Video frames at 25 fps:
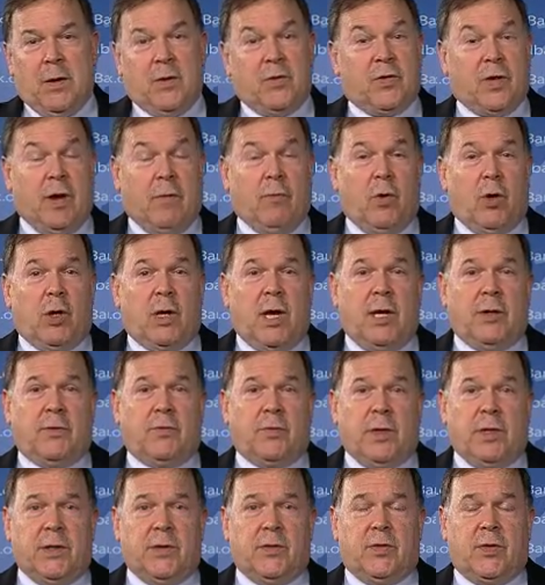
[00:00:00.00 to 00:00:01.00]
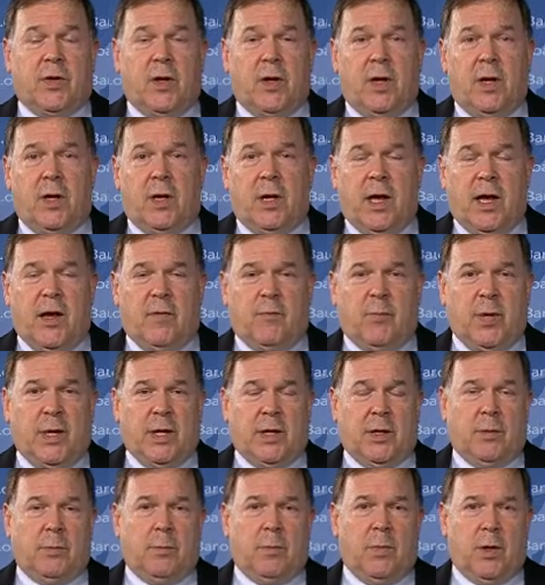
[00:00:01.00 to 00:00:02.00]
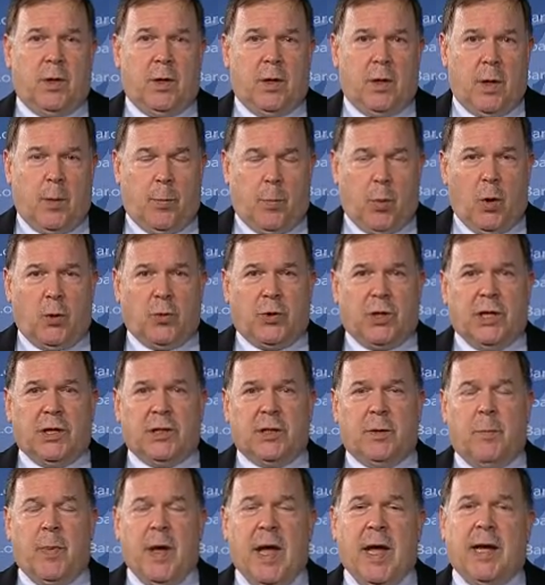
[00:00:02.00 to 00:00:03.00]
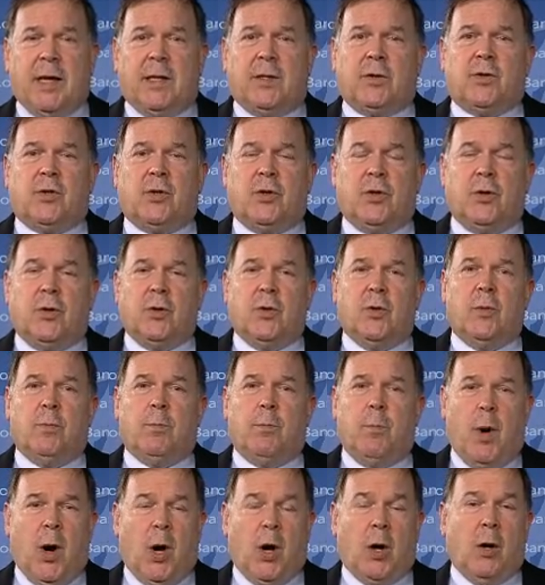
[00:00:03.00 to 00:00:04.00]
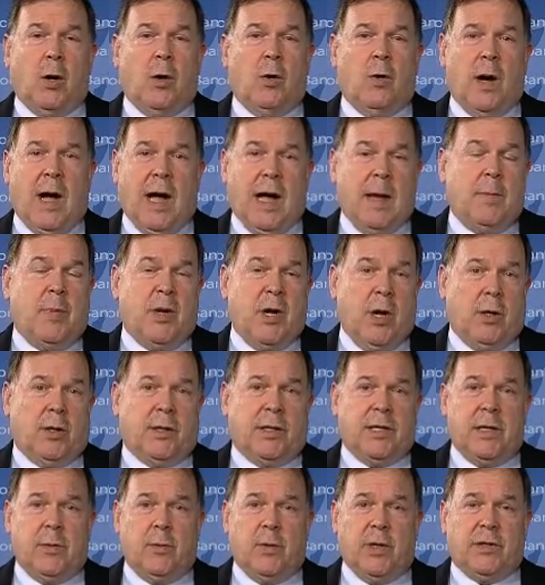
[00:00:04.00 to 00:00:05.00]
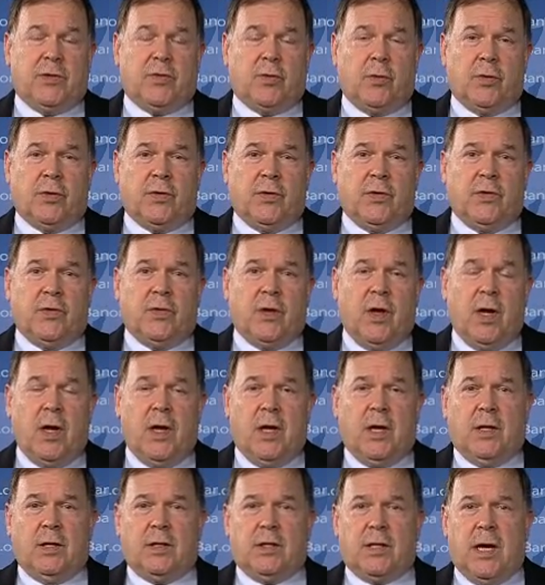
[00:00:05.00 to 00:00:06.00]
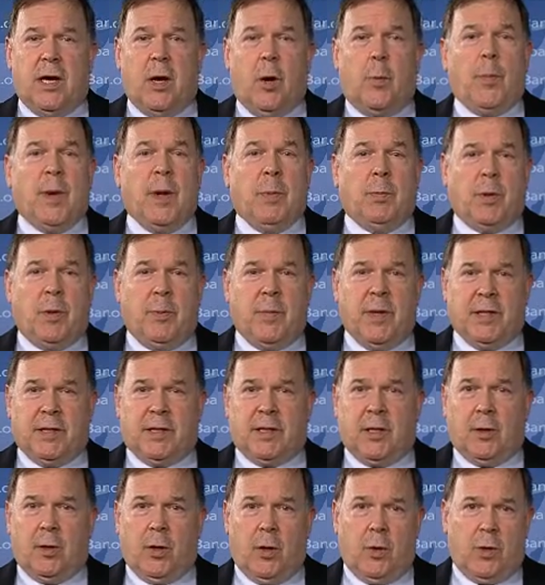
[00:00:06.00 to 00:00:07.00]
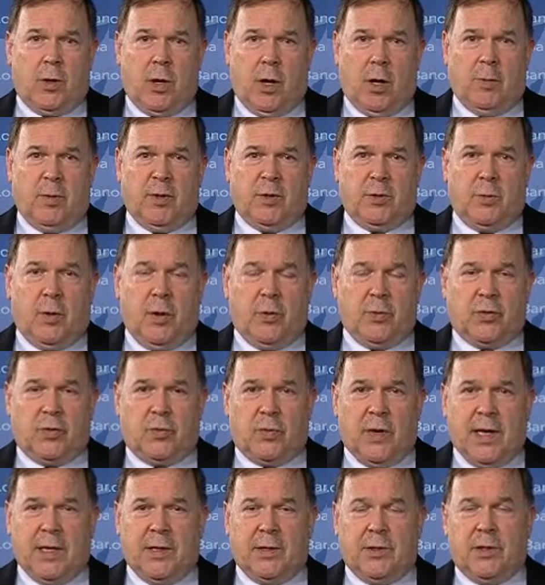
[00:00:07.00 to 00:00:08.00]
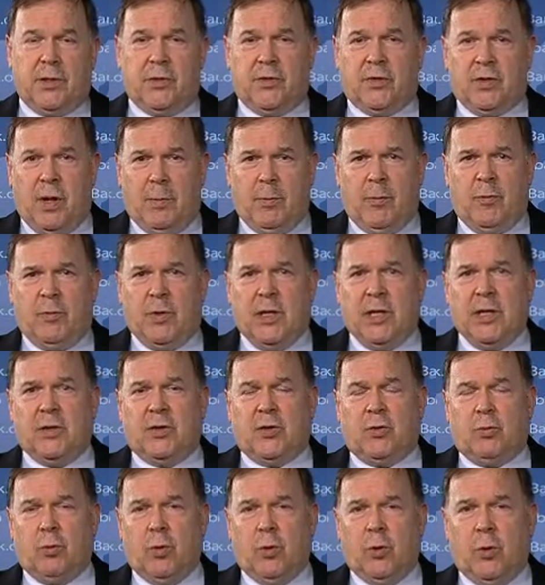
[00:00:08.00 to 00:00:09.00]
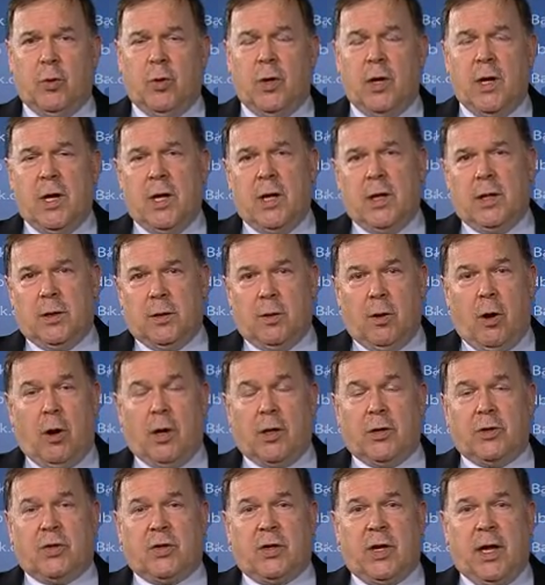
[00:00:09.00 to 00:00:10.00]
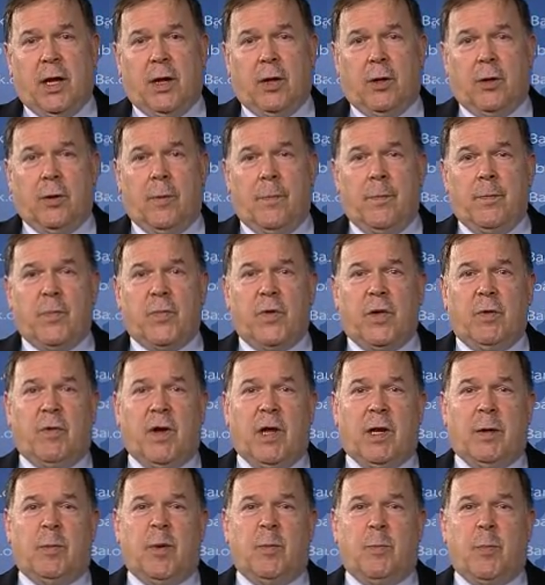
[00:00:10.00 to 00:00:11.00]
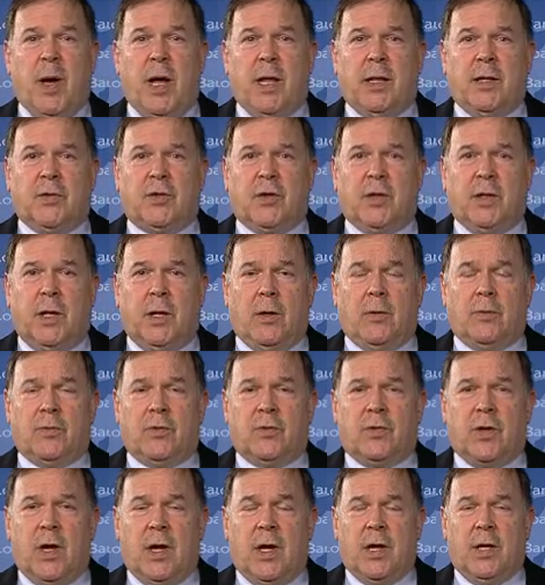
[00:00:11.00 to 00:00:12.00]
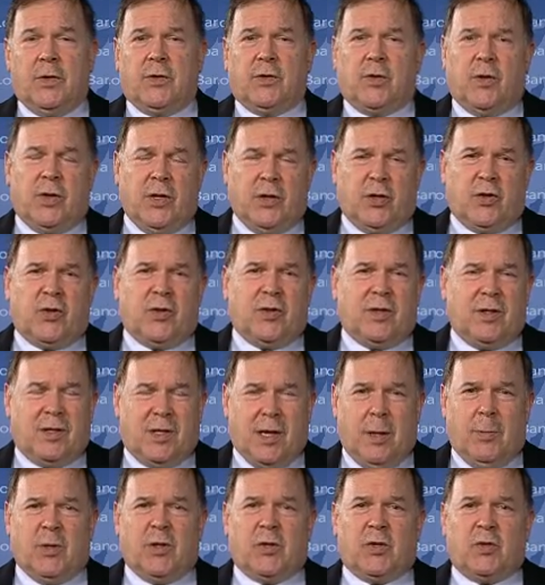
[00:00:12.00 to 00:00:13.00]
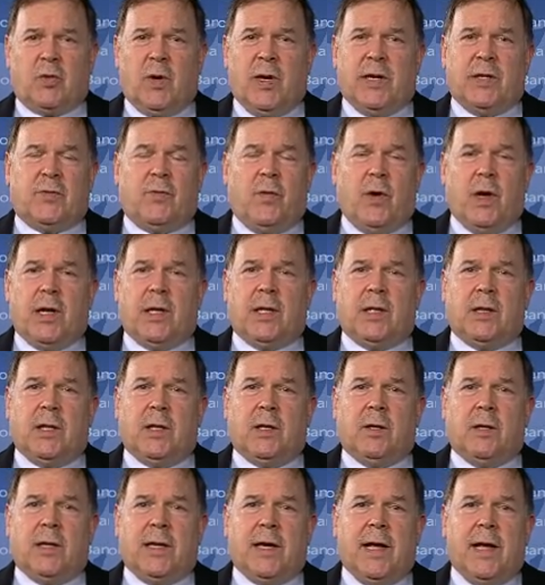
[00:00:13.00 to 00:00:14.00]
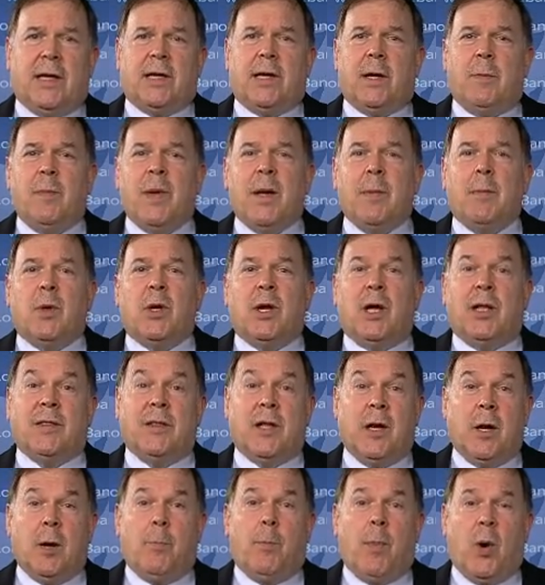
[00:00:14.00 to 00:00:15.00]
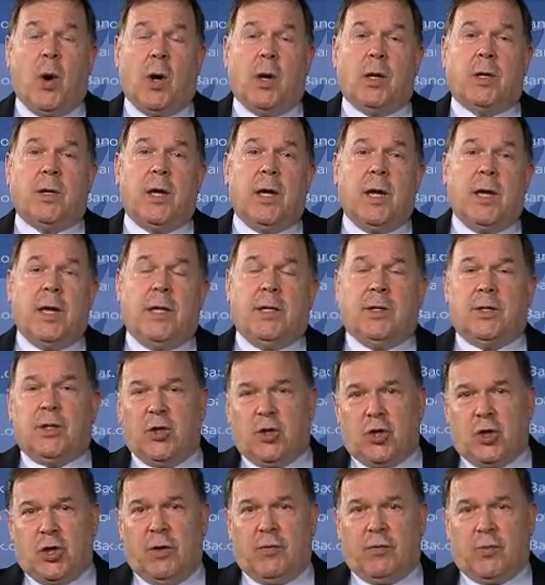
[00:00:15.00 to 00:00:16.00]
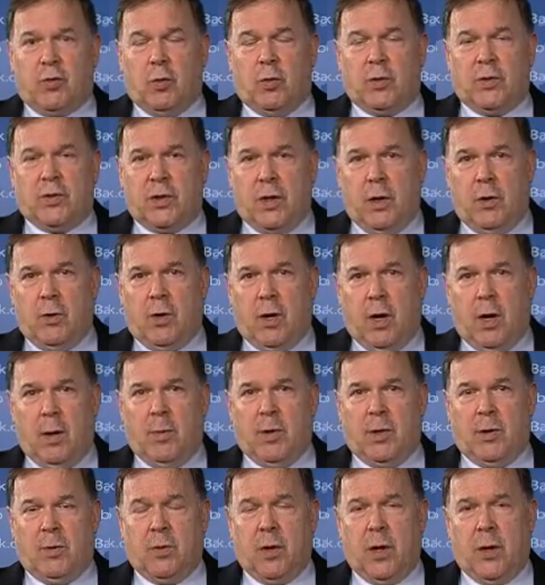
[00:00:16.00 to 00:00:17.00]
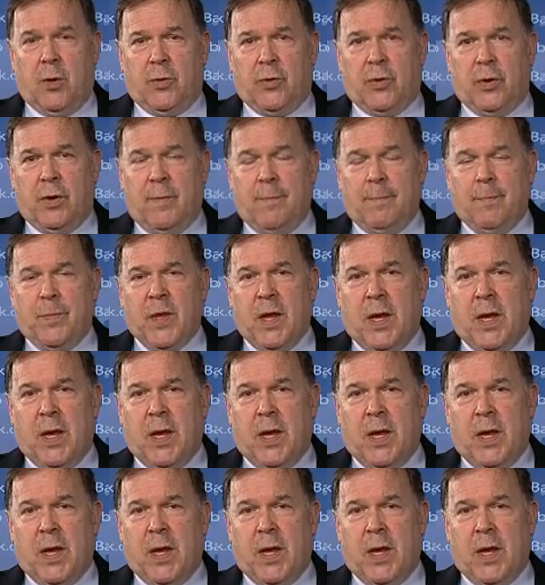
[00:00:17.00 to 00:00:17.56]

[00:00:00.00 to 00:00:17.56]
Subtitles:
Several countries have been approaching the bank to borrow IBRD resources to help implement their low-carbon growth strategies, some of these through large-scale development policy loans. So this demonstrates very clearly a commitment on their part to shift towards low-carbon growth.